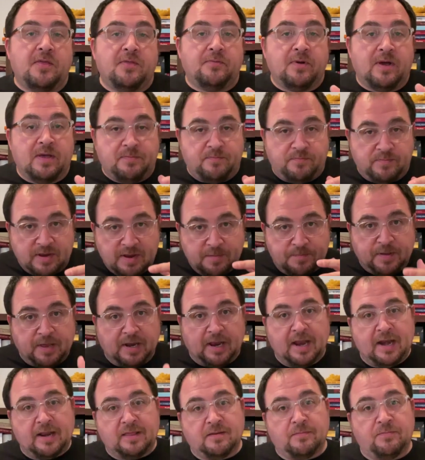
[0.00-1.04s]
we're
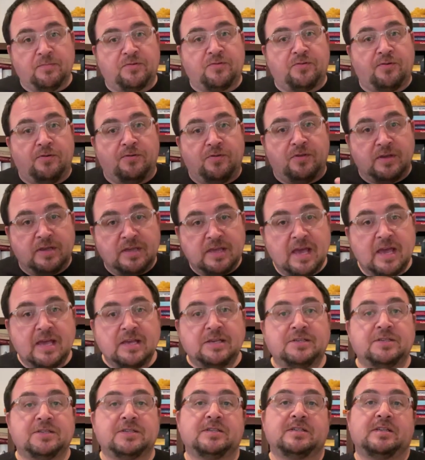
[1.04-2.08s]
manipulating them through the
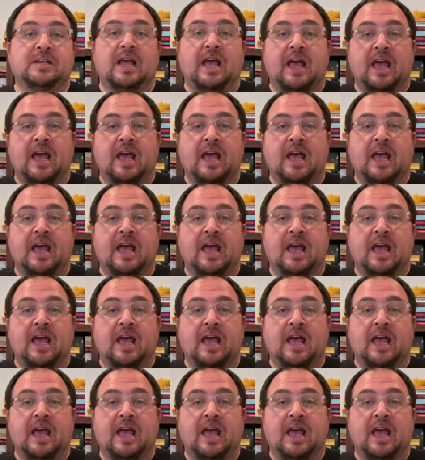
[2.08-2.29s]
yeast,